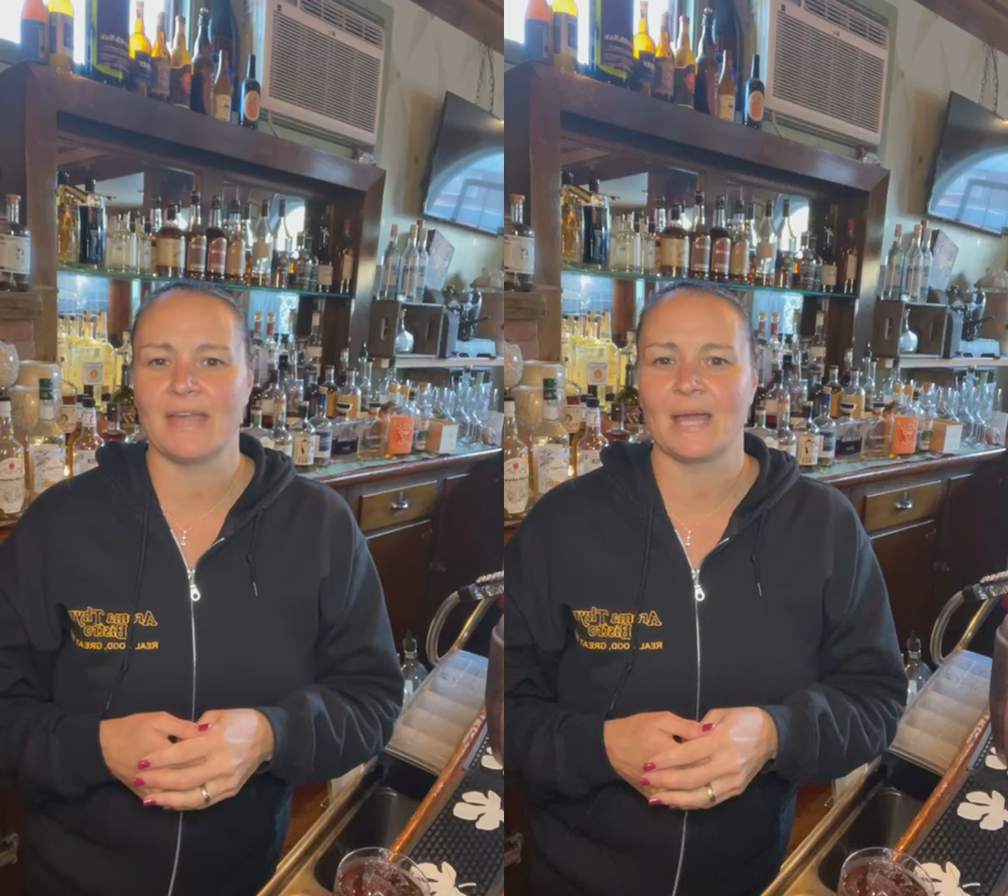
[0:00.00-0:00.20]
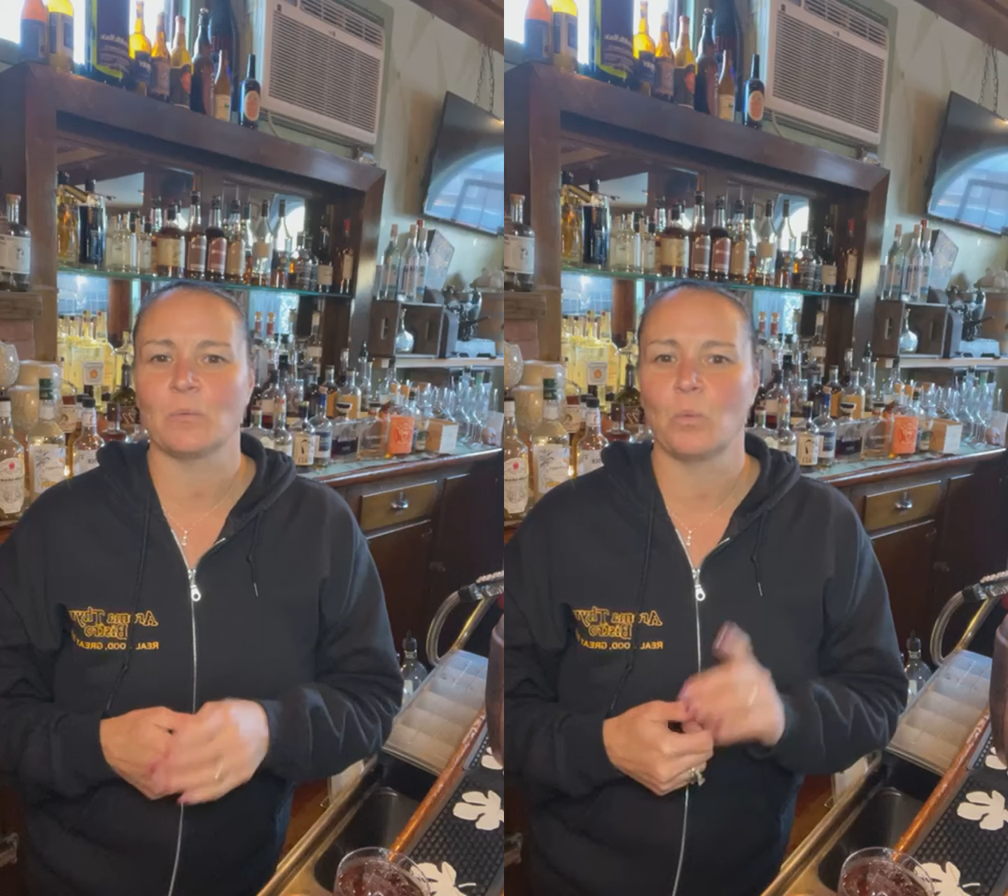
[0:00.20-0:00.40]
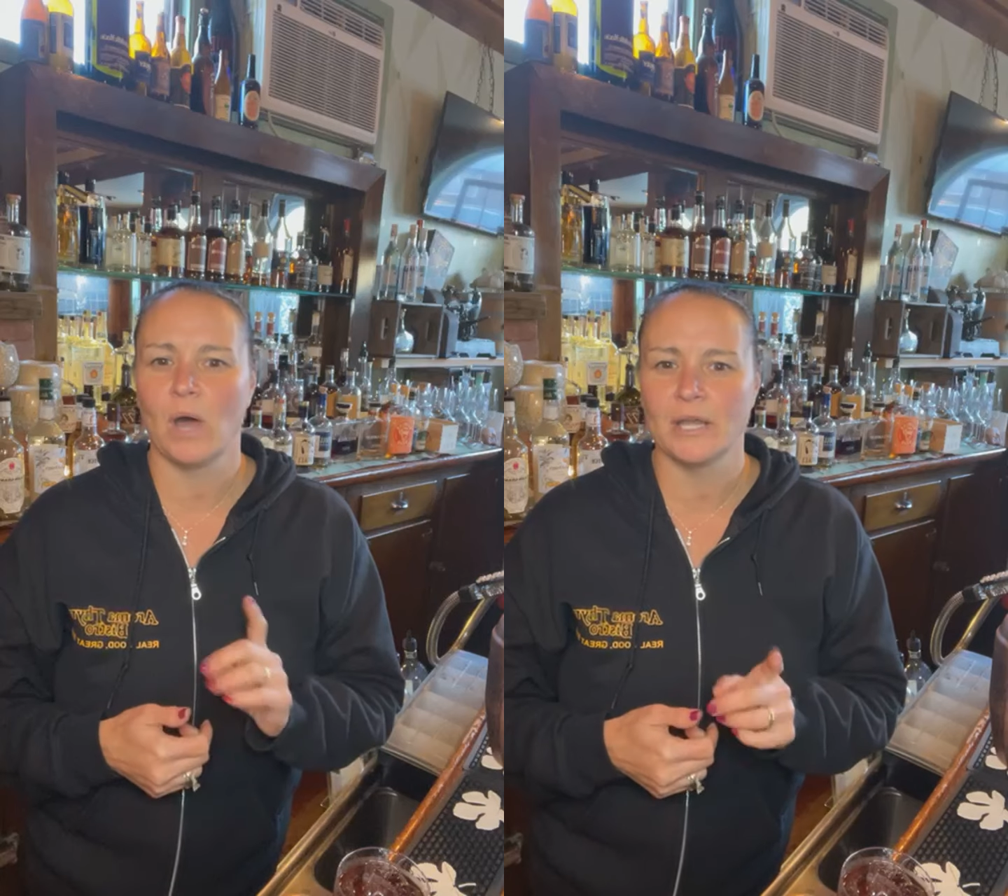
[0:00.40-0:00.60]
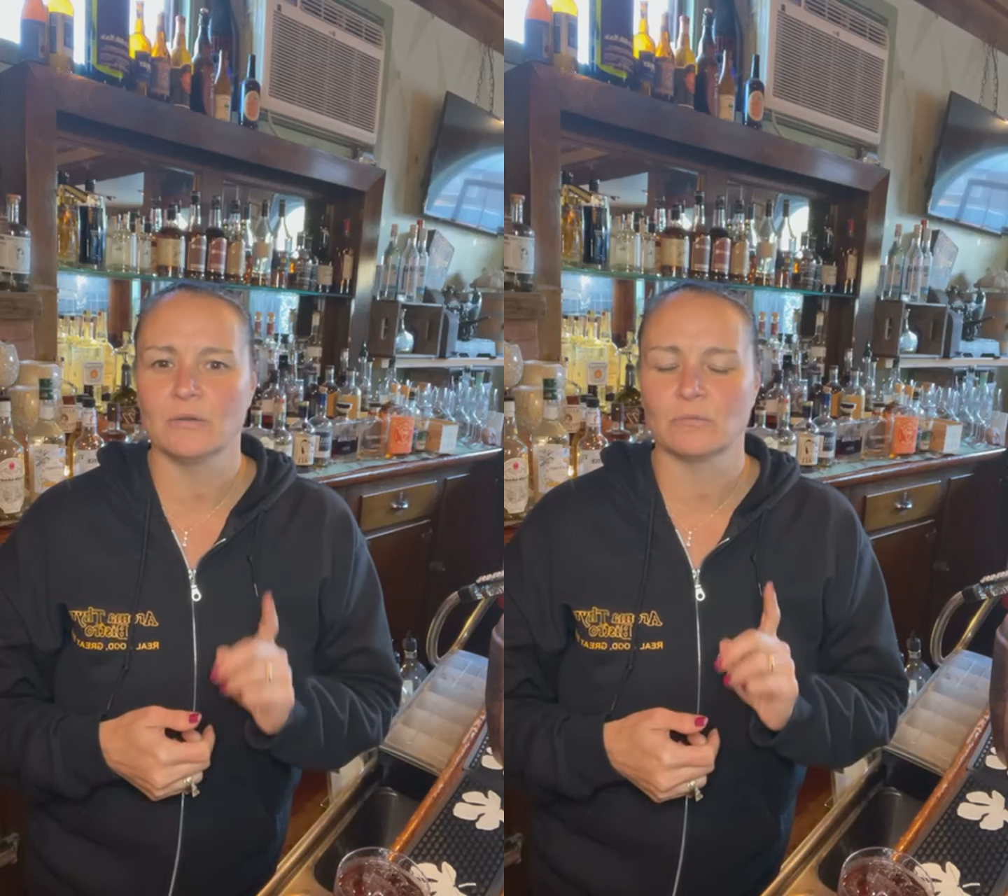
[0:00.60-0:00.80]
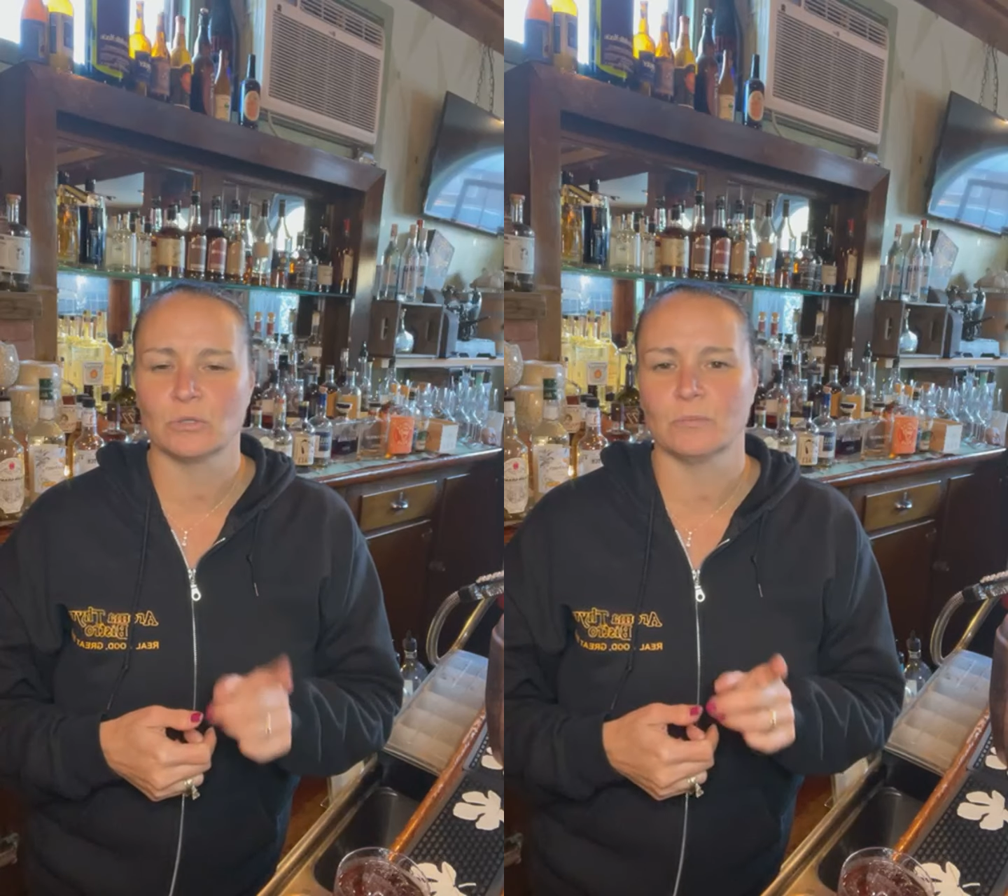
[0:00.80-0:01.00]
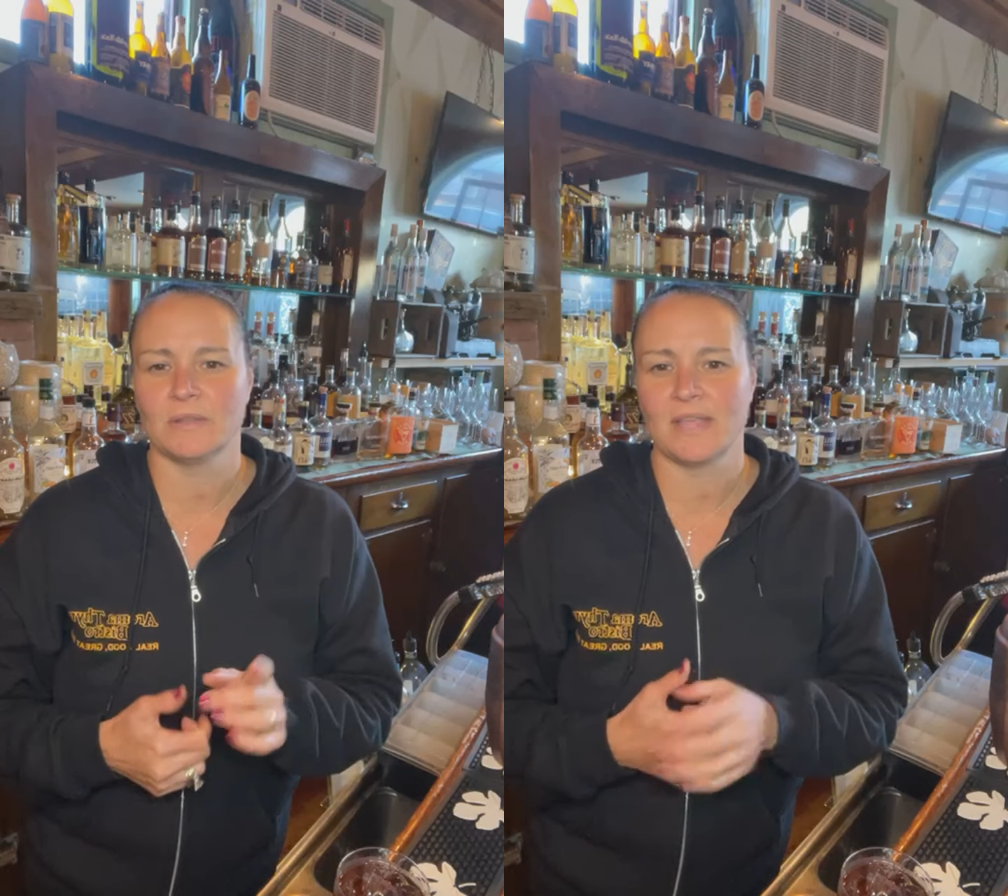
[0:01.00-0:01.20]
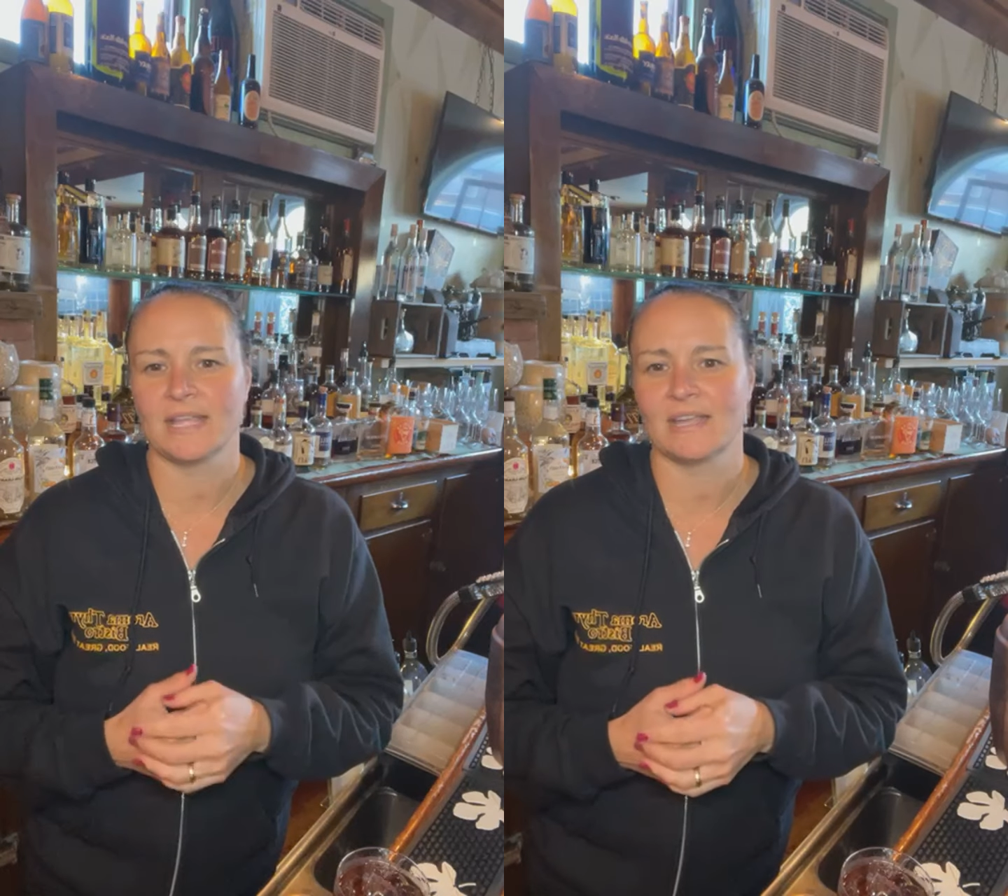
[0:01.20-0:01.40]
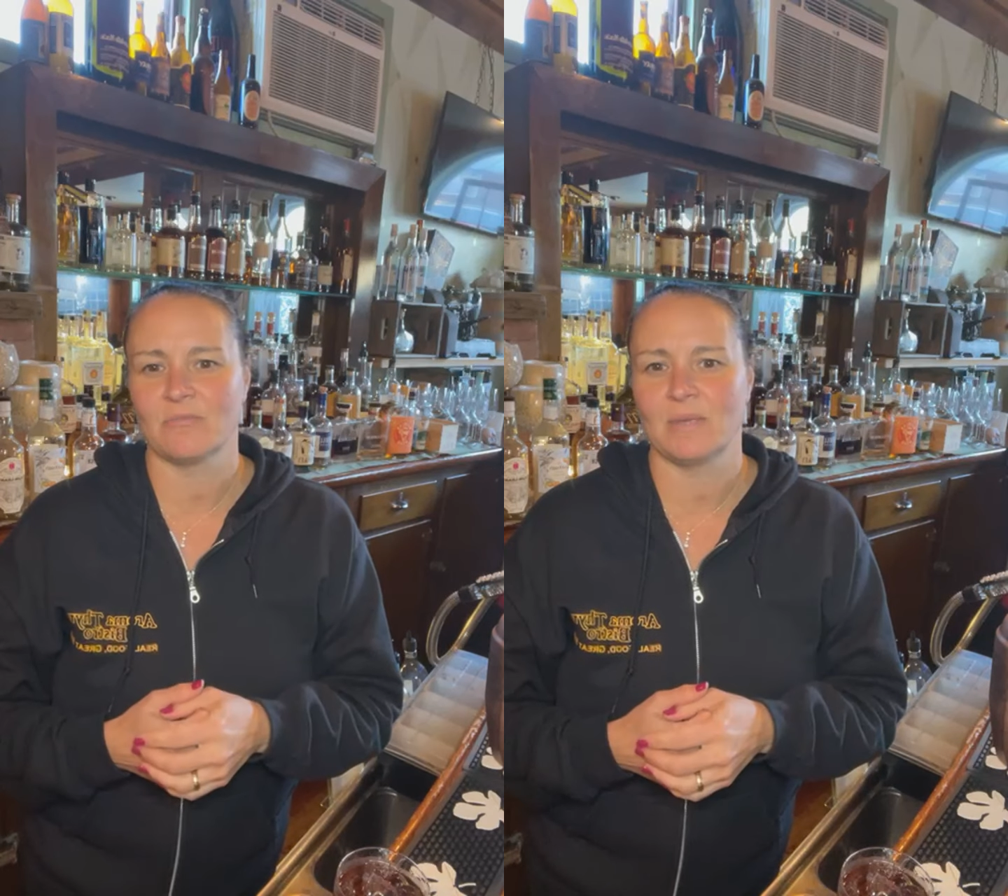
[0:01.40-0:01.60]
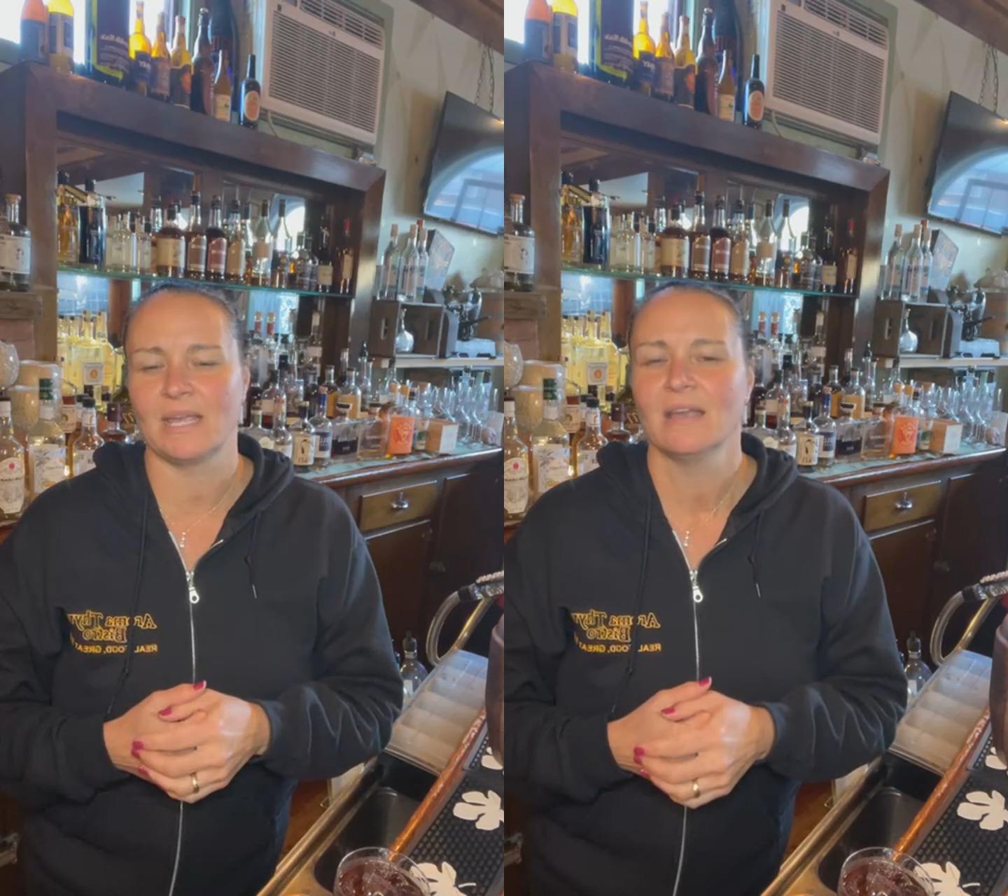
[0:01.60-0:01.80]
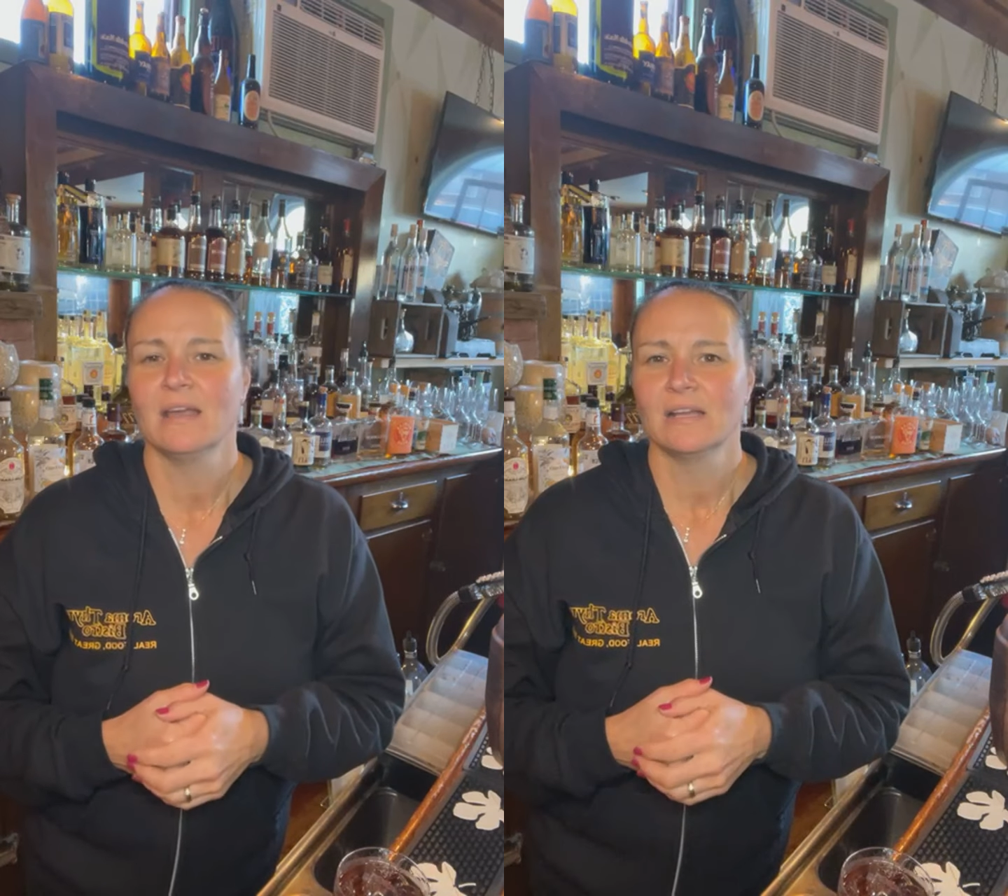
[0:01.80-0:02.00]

They had one room that they could give me.